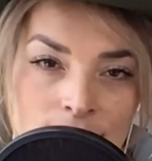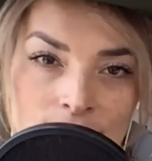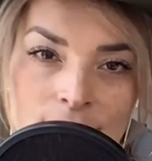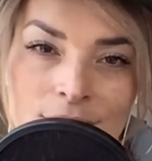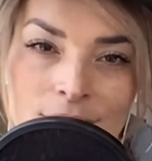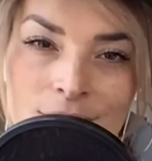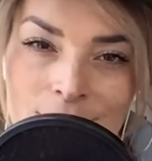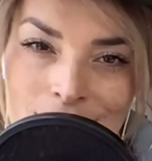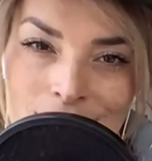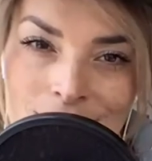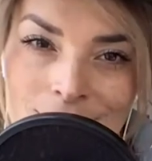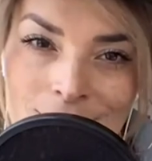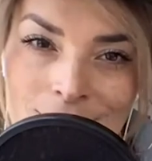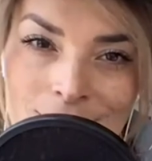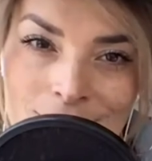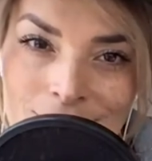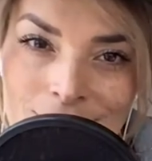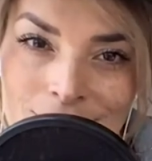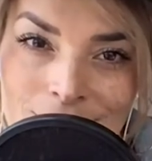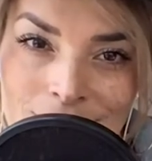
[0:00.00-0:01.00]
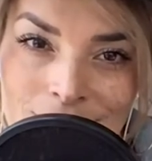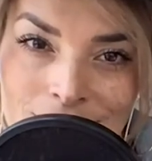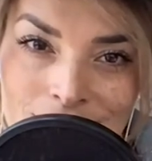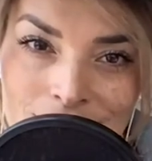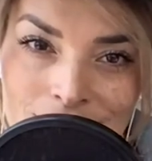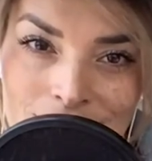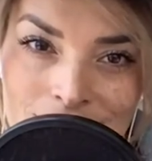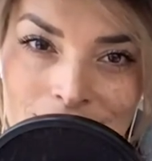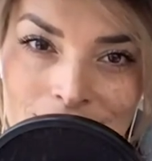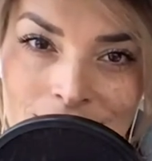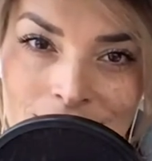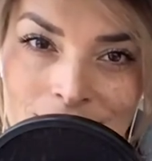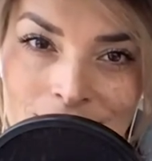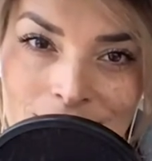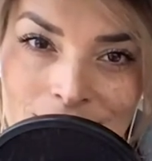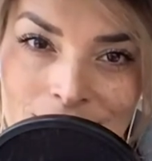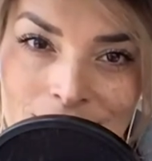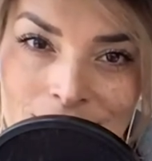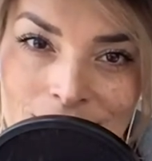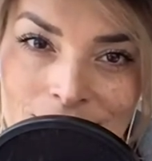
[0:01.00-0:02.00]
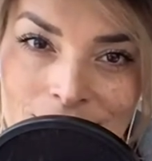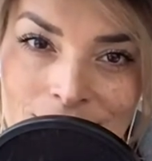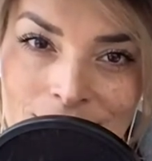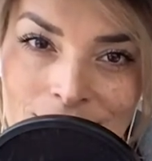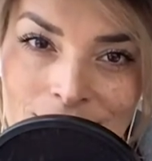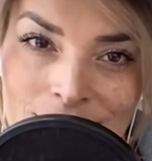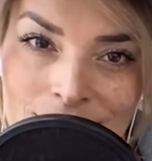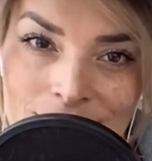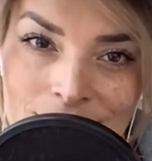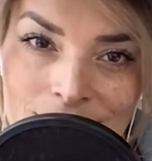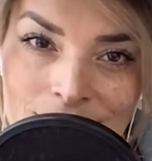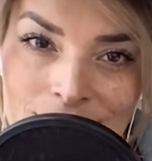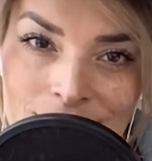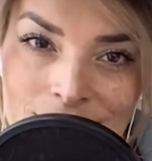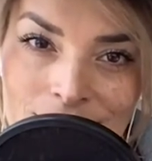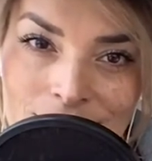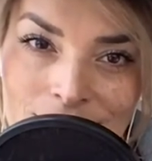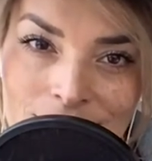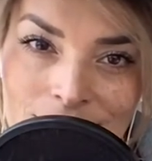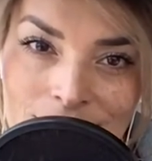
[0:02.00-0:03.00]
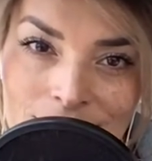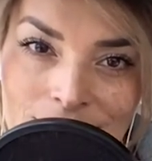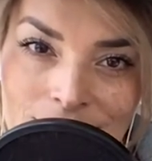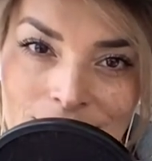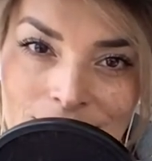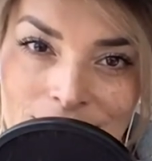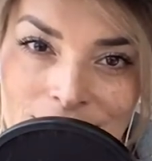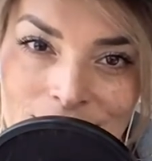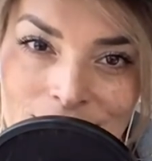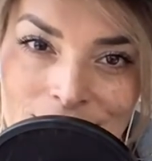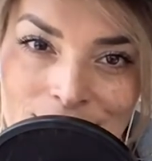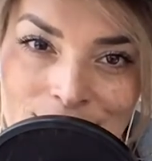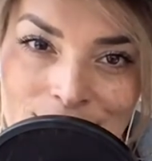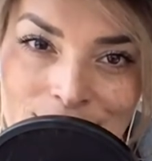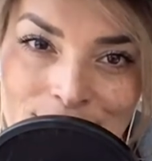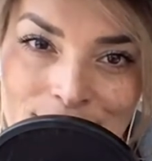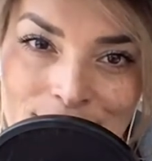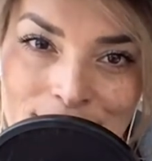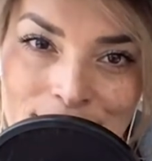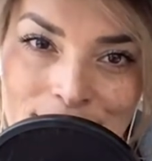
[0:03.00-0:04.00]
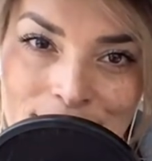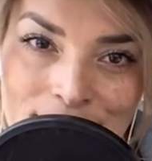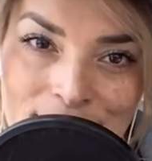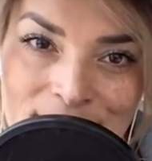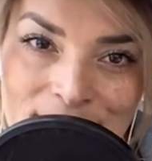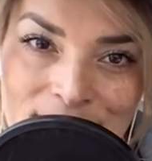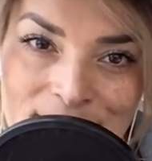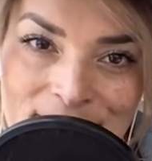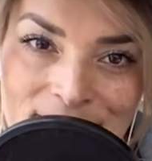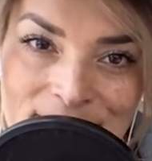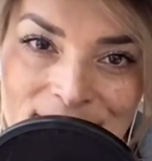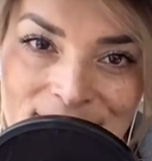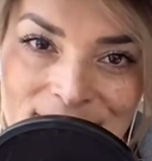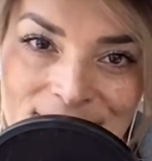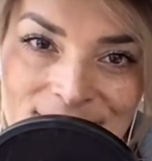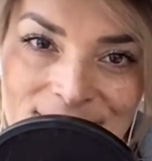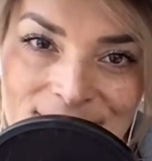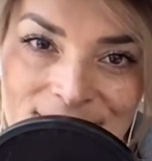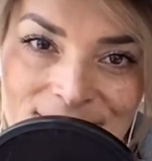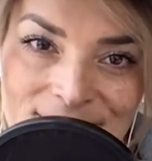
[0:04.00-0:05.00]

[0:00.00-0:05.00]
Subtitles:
This person isn't speaking.